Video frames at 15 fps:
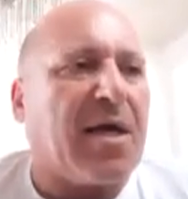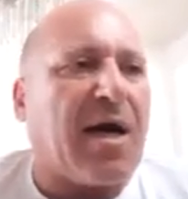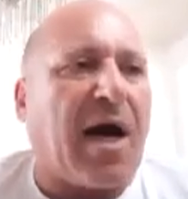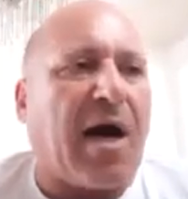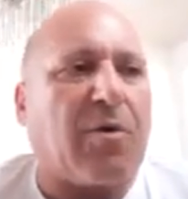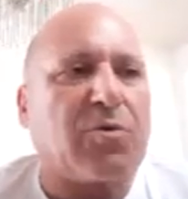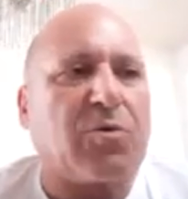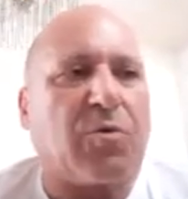
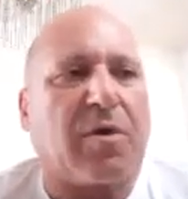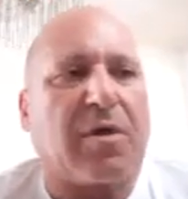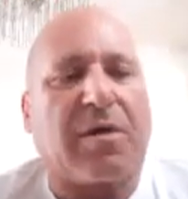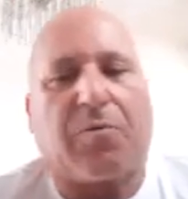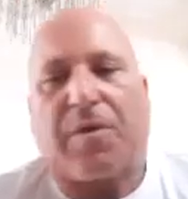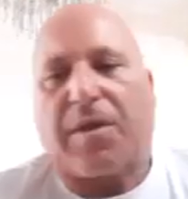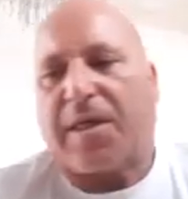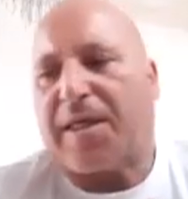I was working
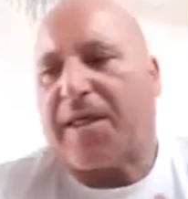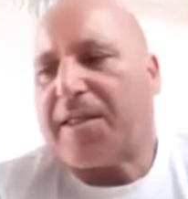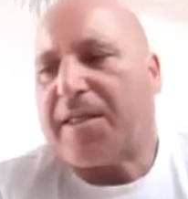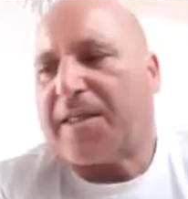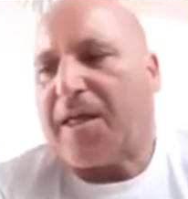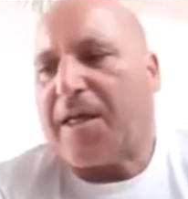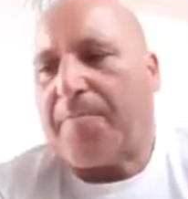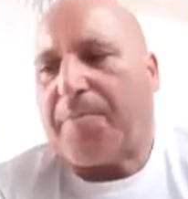with a Guinness
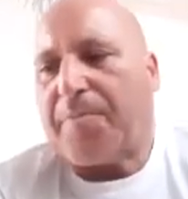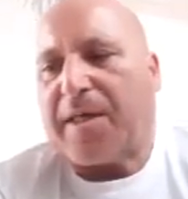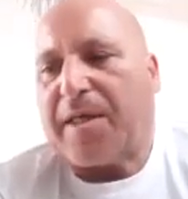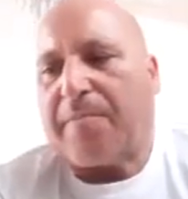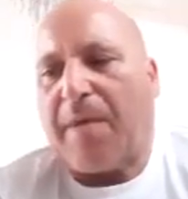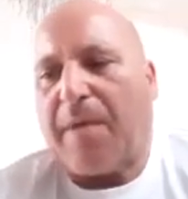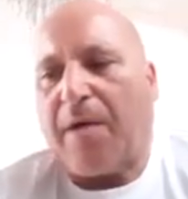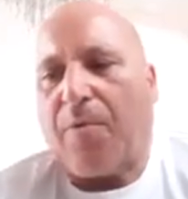company.
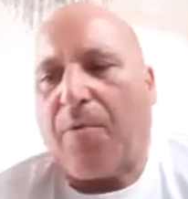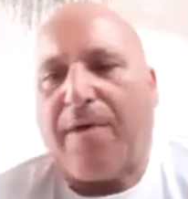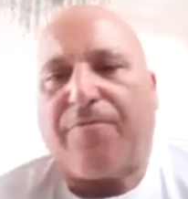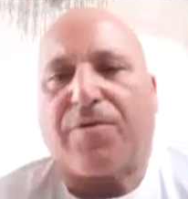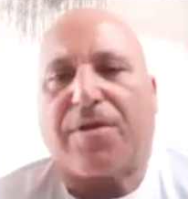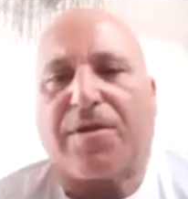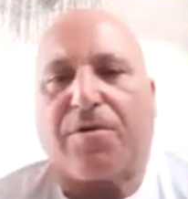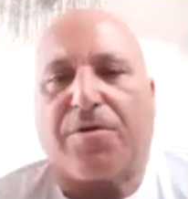My wife
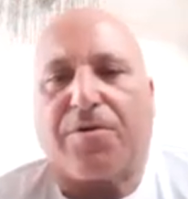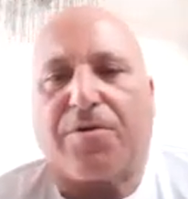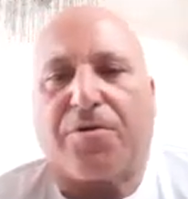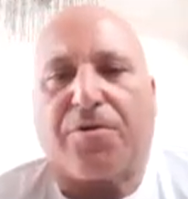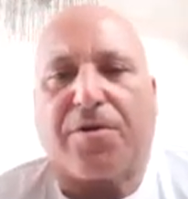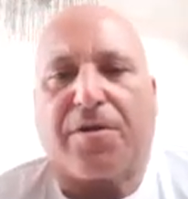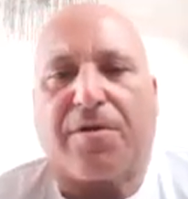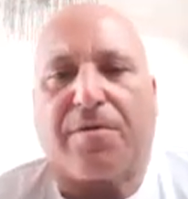was still a
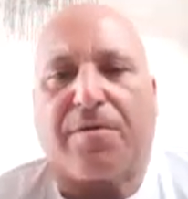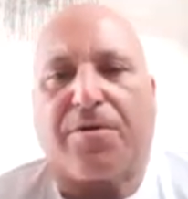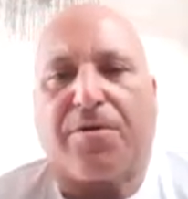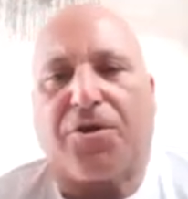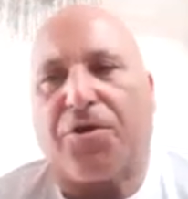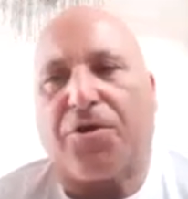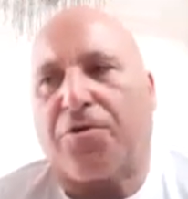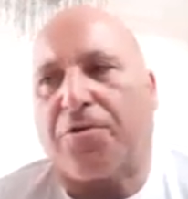nurse.
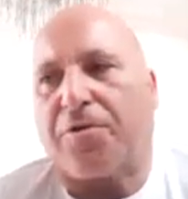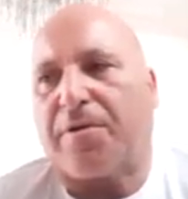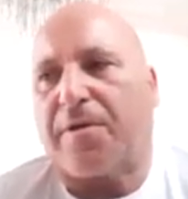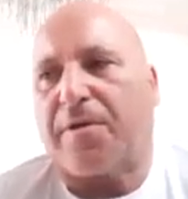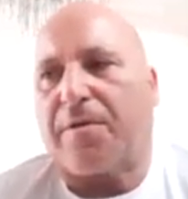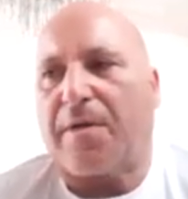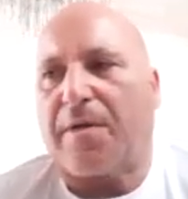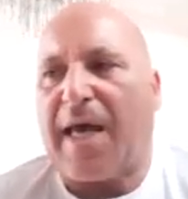She earned
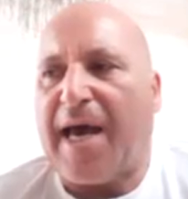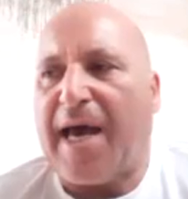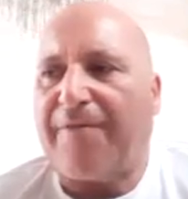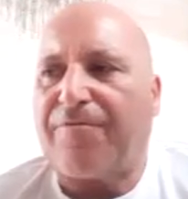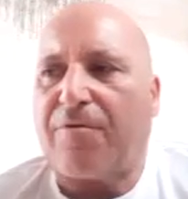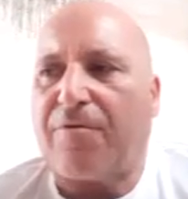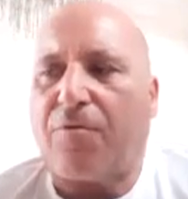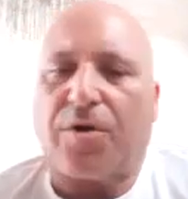
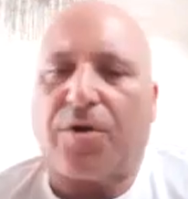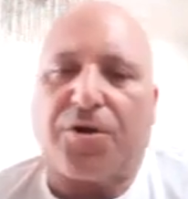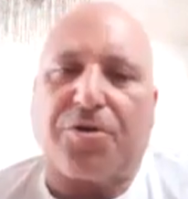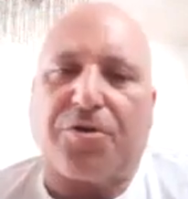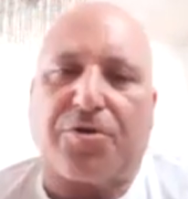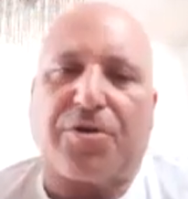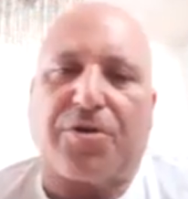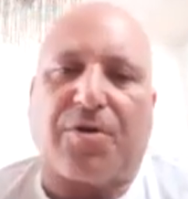half what she
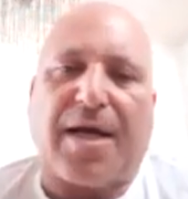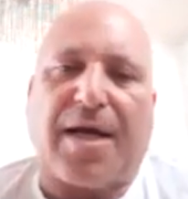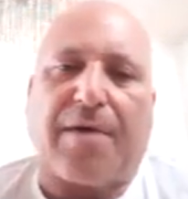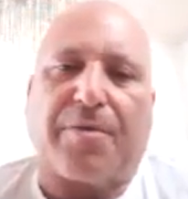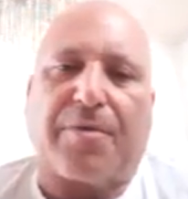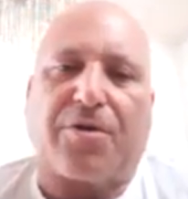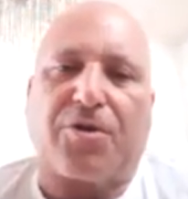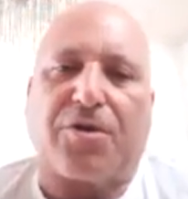earns now
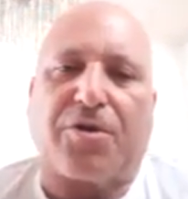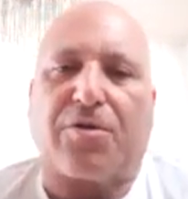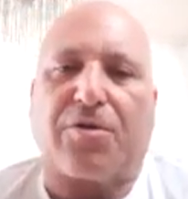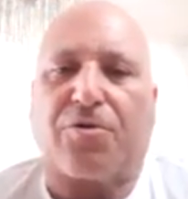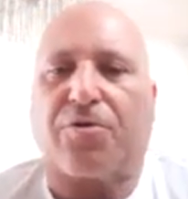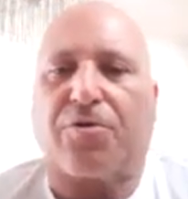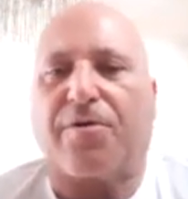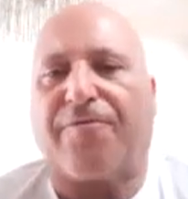because she
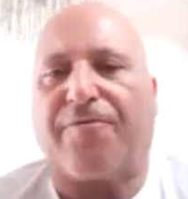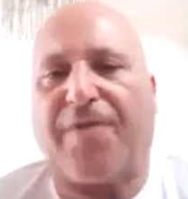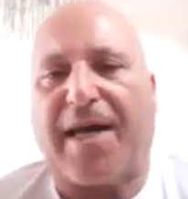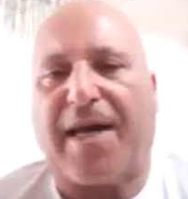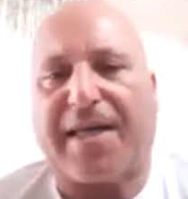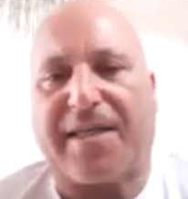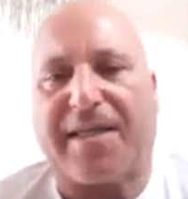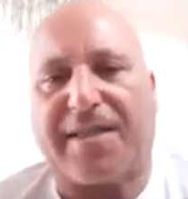returned to the
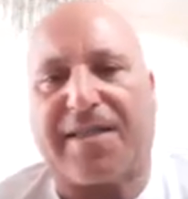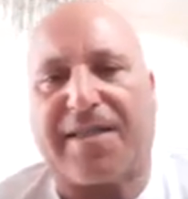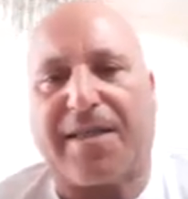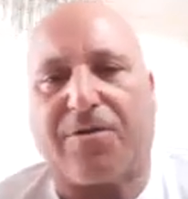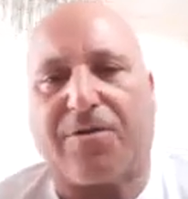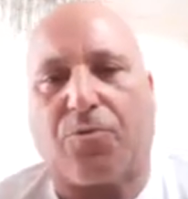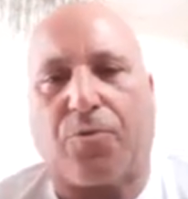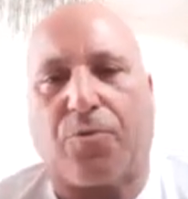Vatican
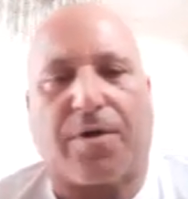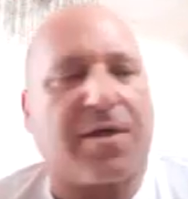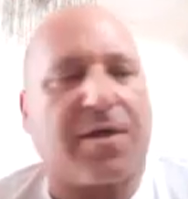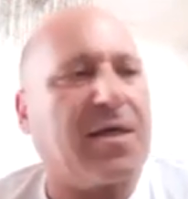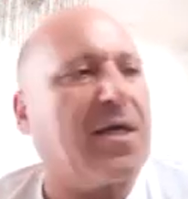State to work.